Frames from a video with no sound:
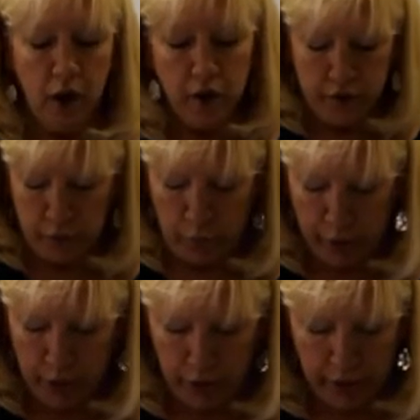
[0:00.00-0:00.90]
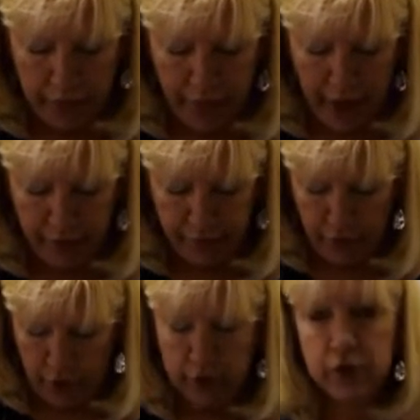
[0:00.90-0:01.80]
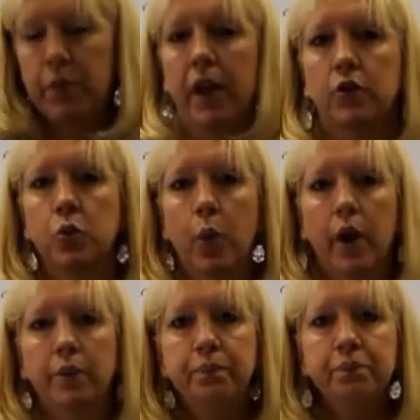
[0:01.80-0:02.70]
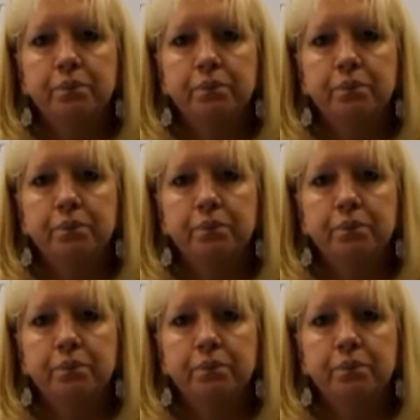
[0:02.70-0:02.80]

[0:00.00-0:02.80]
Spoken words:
So we're going to look at that first, page 1.